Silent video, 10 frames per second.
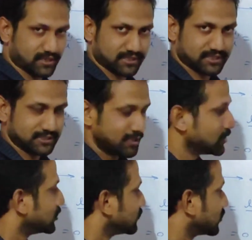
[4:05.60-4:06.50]
path.
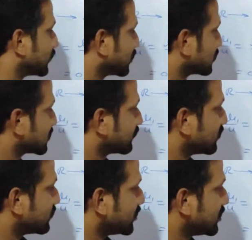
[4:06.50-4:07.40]
But because of
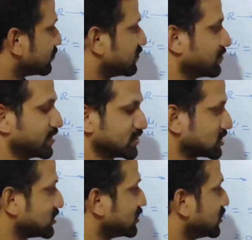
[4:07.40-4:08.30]
the medium
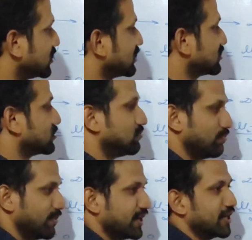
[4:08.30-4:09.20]
difference, it is
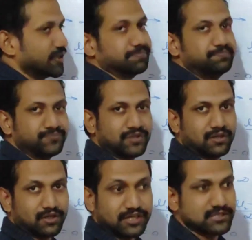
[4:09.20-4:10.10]
bending,
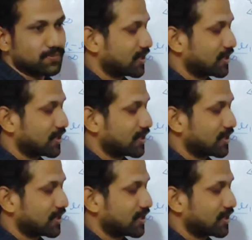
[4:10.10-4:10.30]
its